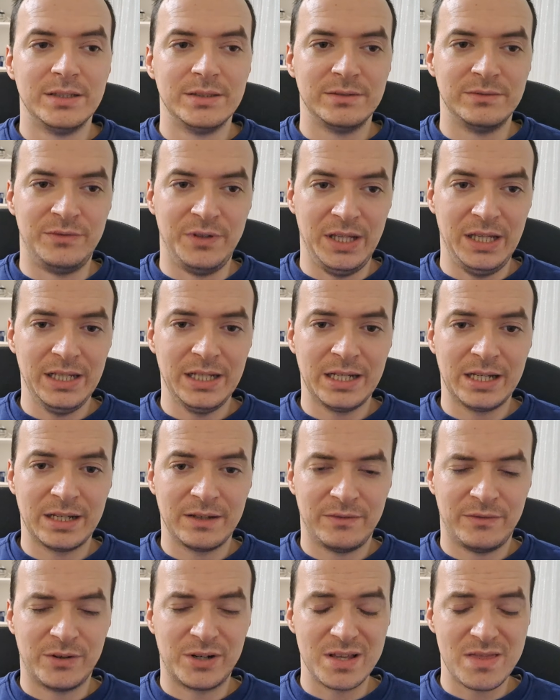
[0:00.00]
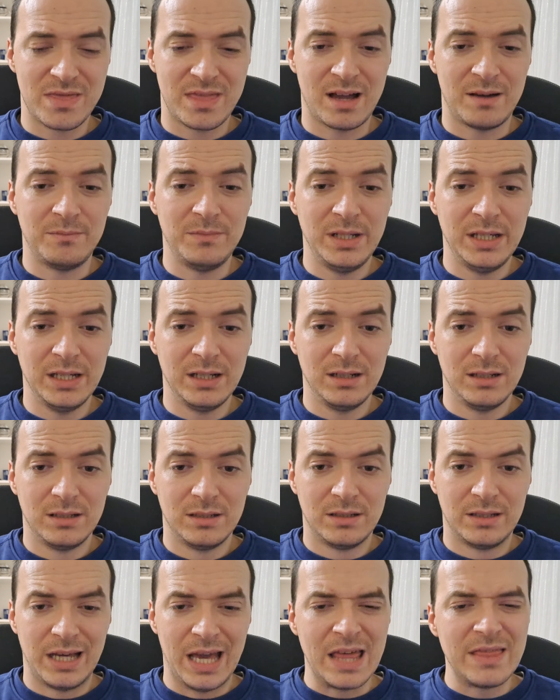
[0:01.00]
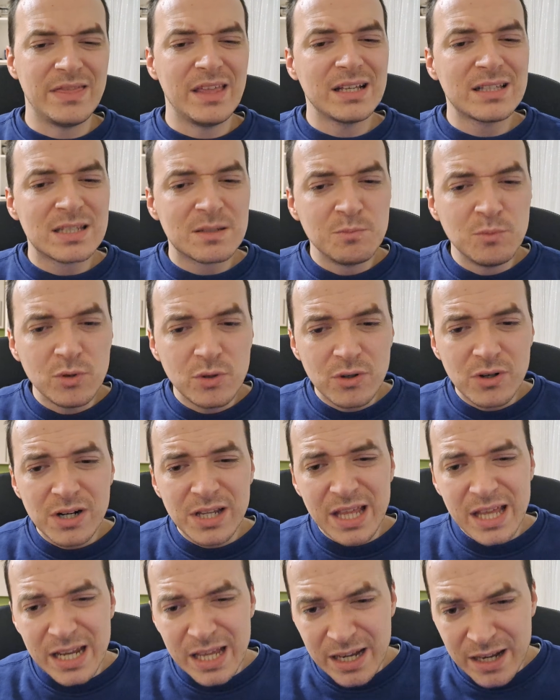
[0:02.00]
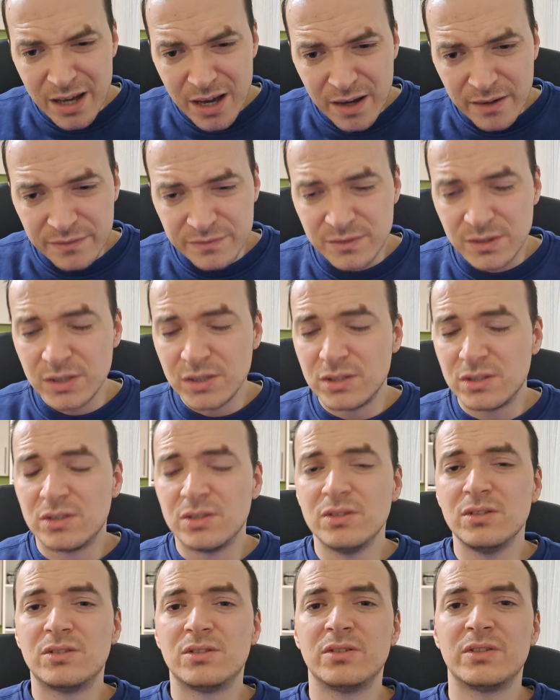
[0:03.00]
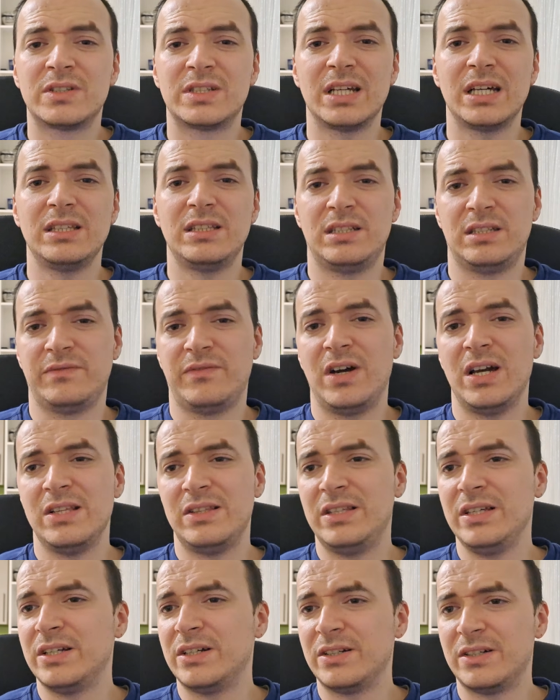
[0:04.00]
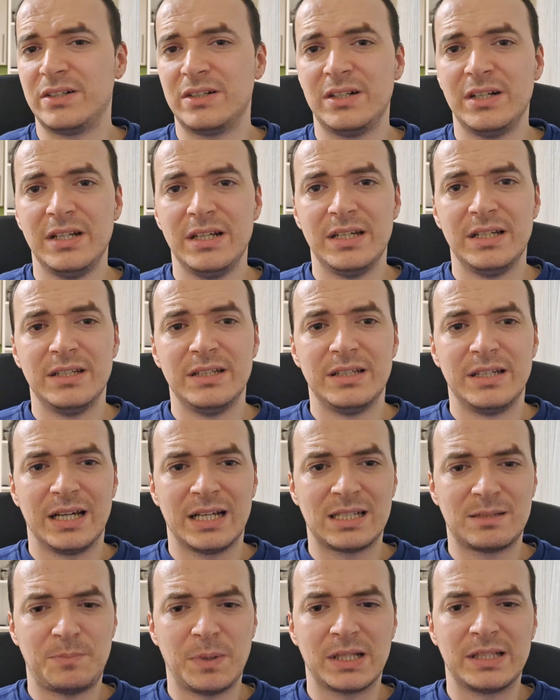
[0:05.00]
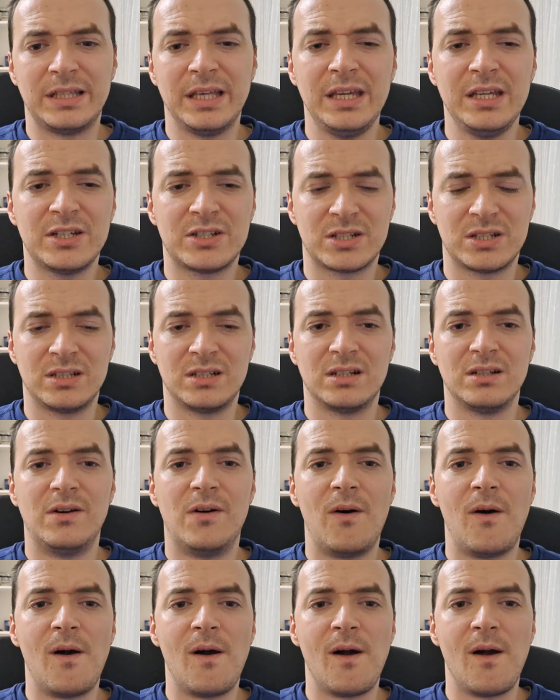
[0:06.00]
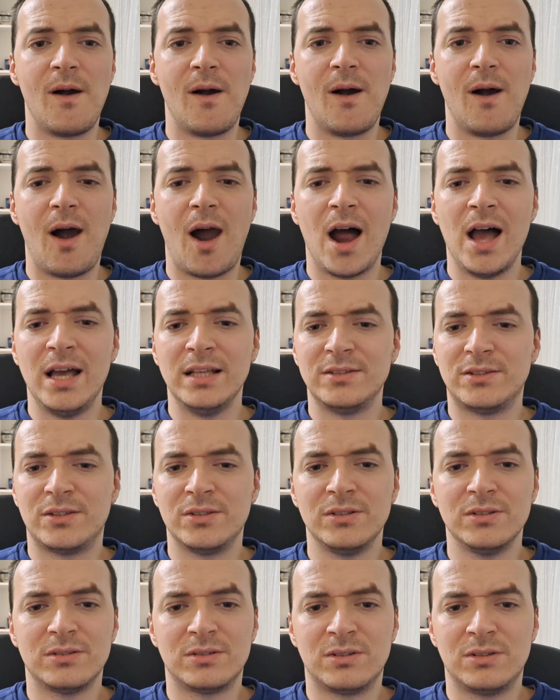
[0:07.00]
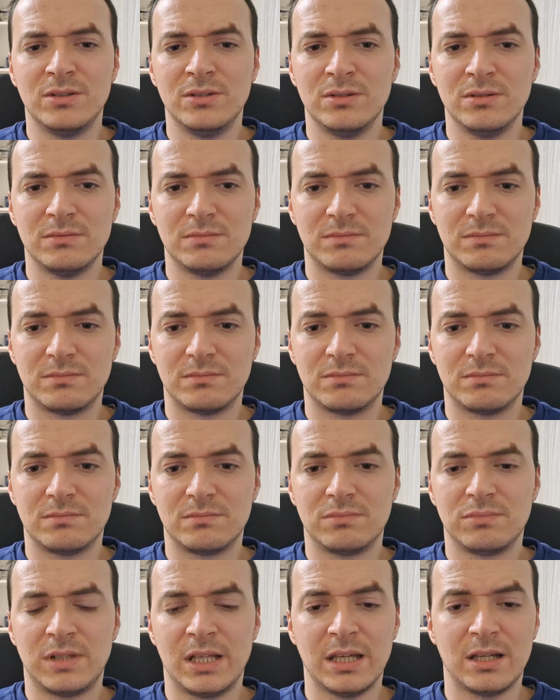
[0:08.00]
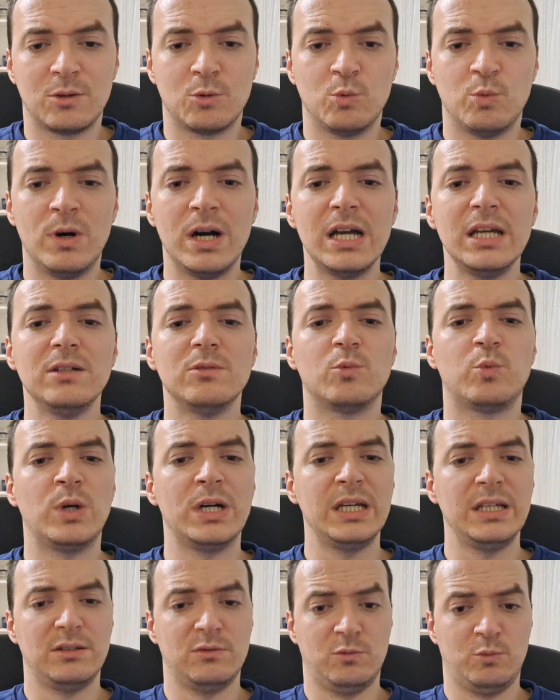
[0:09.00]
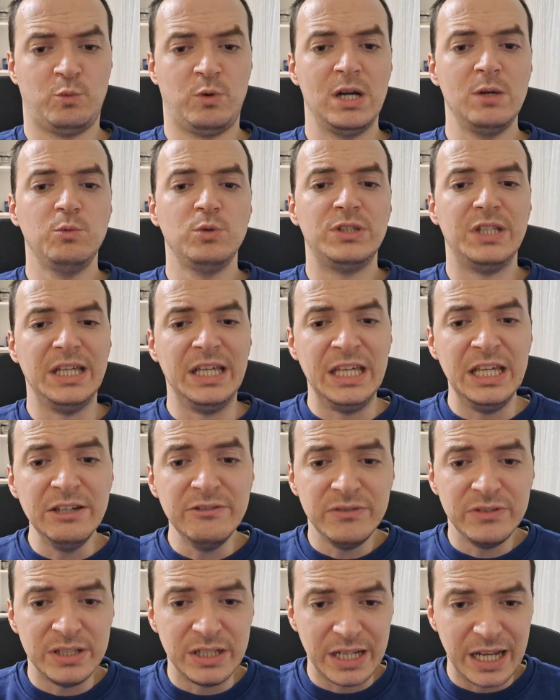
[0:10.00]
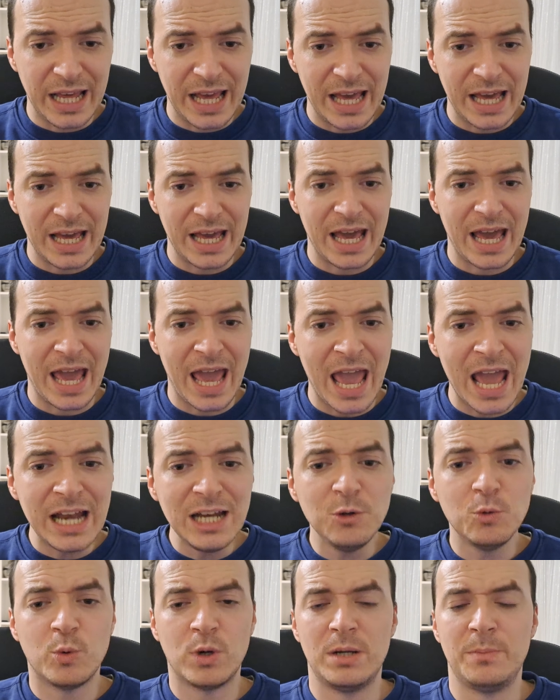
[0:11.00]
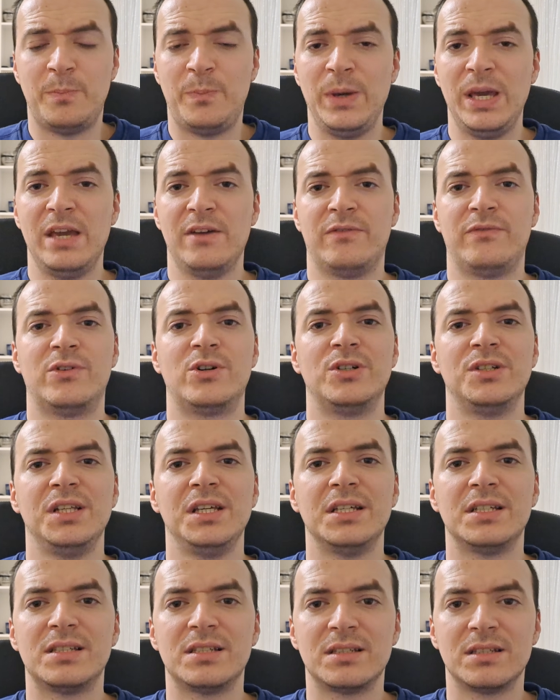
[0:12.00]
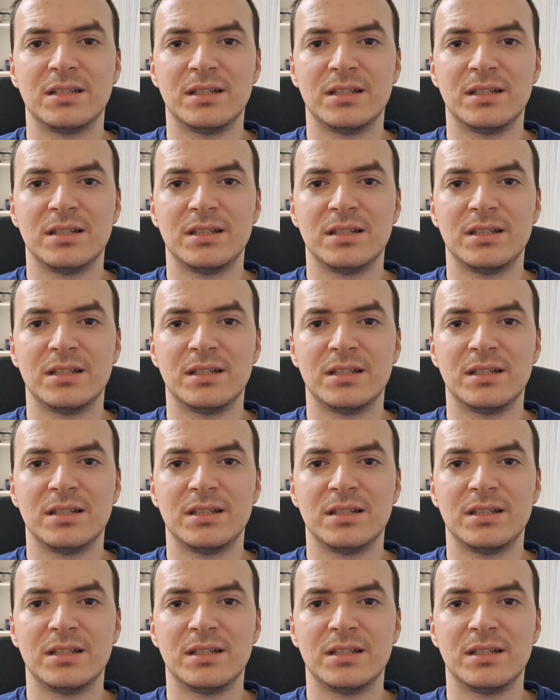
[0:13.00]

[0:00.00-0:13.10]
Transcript: week for a thumbnail, and that's more than enough to satisfy their expectation, and to like, why would even anyone pay for this?